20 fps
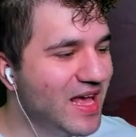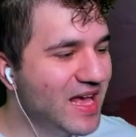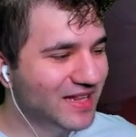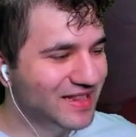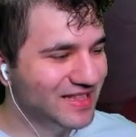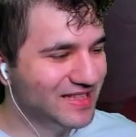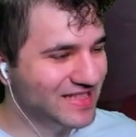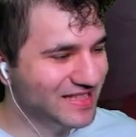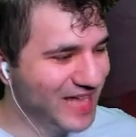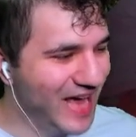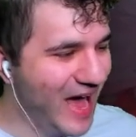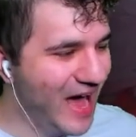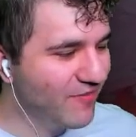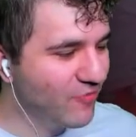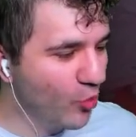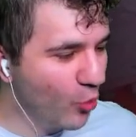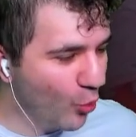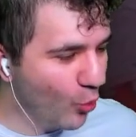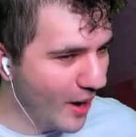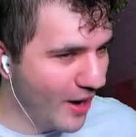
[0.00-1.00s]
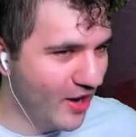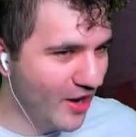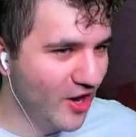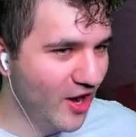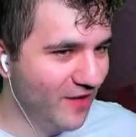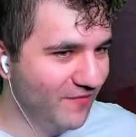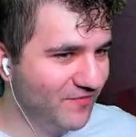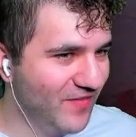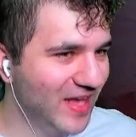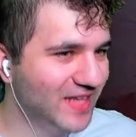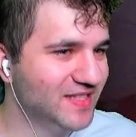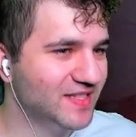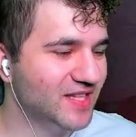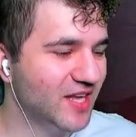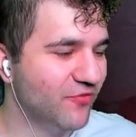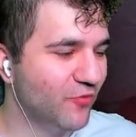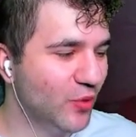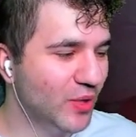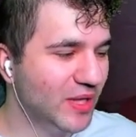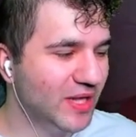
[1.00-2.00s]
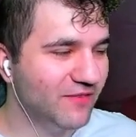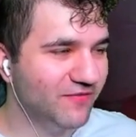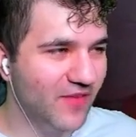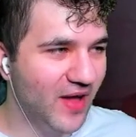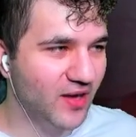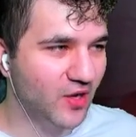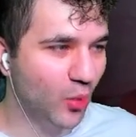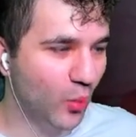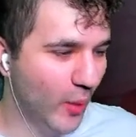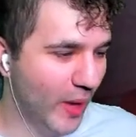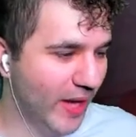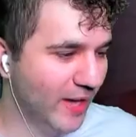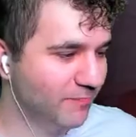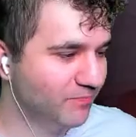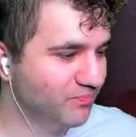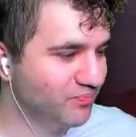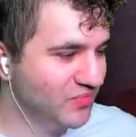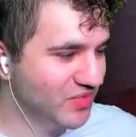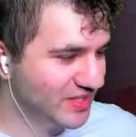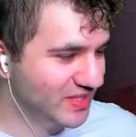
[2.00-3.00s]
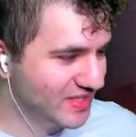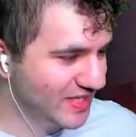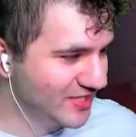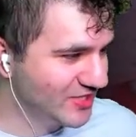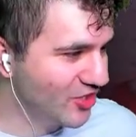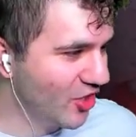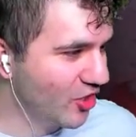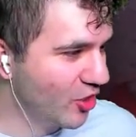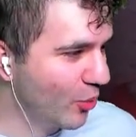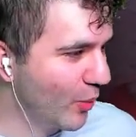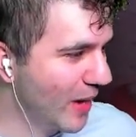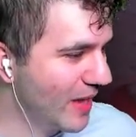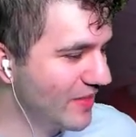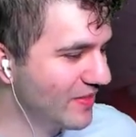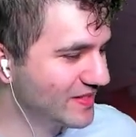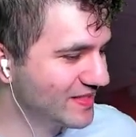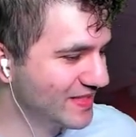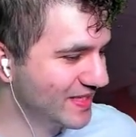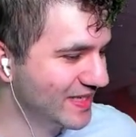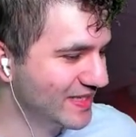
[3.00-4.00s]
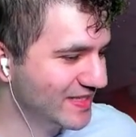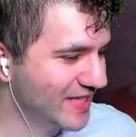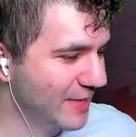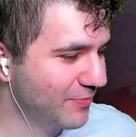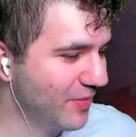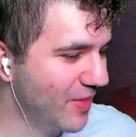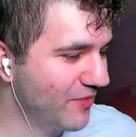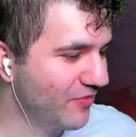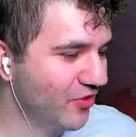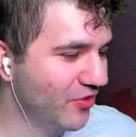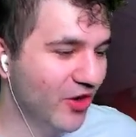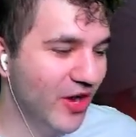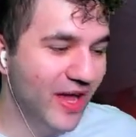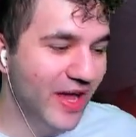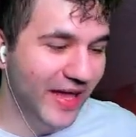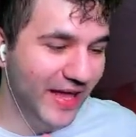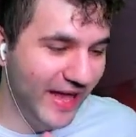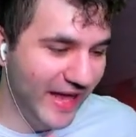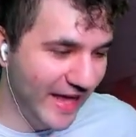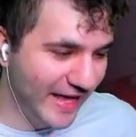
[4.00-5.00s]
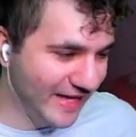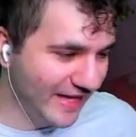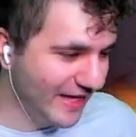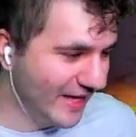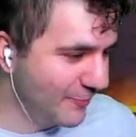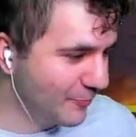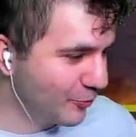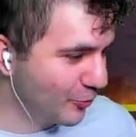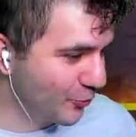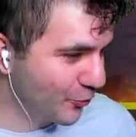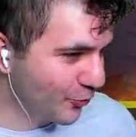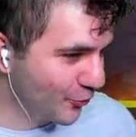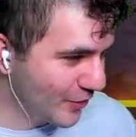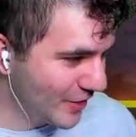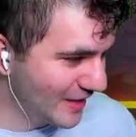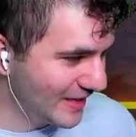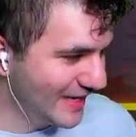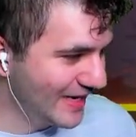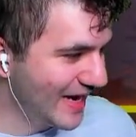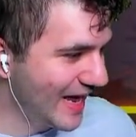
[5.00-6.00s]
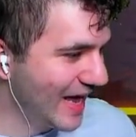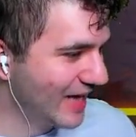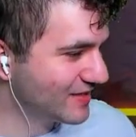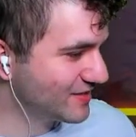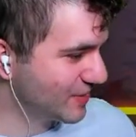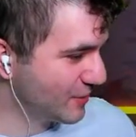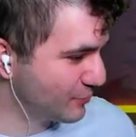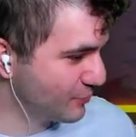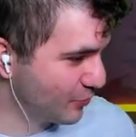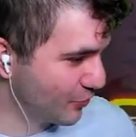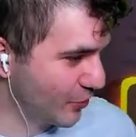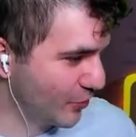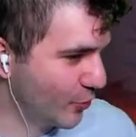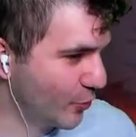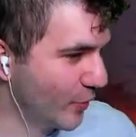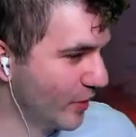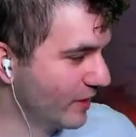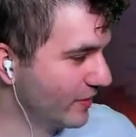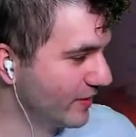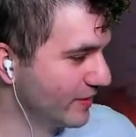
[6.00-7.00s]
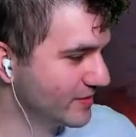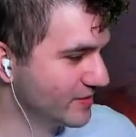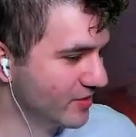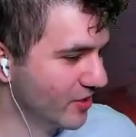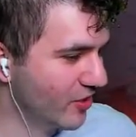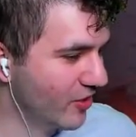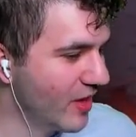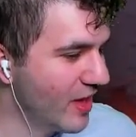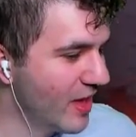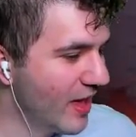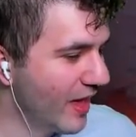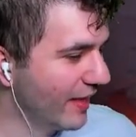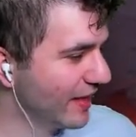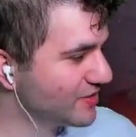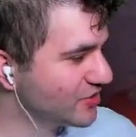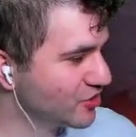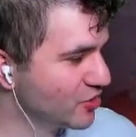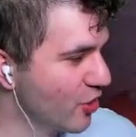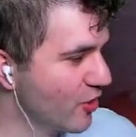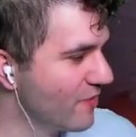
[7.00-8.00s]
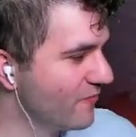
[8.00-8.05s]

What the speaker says: Lazav, Wearer of Faces. If we can find a way to discard away the Cityscape Leveler, it could get pretty nasty pretty quickly. So let's just go in